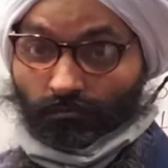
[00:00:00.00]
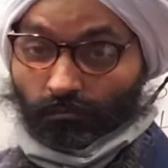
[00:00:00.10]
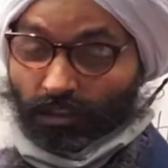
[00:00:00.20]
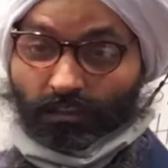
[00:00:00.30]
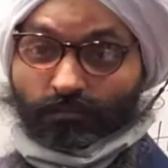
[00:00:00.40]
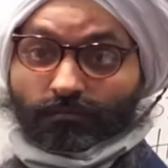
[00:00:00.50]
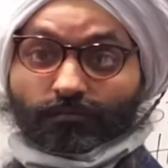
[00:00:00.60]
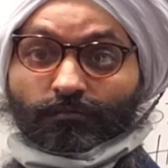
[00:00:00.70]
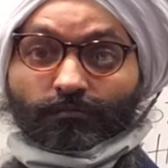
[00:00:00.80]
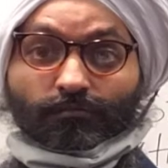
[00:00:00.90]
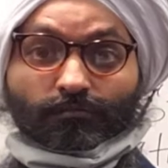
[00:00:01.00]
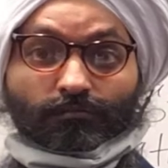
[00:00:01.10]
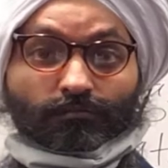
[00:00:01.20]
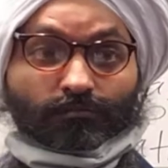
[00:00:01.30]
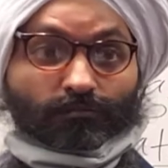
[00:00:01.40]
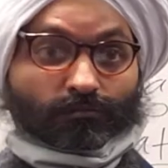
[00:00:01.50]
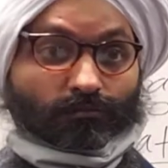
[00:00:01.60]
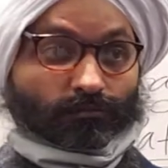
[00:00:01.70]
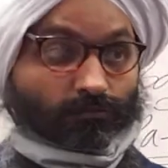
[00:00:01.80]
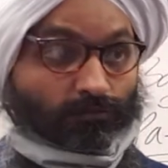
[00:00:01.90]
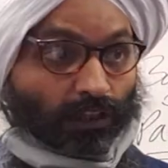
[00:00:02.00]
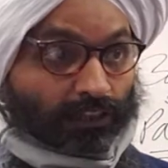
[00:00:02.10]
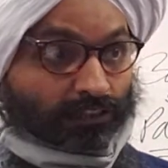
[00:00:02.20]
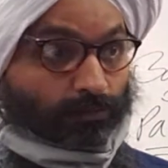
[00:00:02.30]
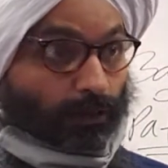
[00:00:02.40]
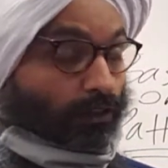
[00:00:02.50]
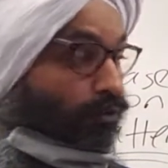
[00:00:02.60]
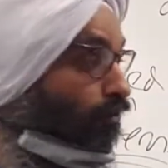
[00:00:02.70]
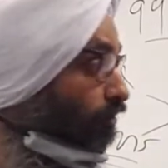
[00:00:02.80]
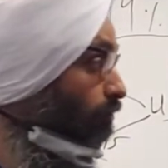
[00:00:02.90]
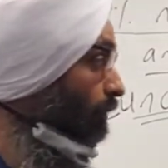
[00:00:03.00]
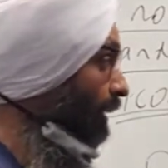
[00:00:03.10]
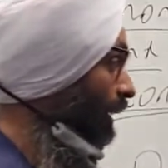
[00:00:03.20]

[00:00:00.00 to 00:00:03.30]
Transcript: But that spouse may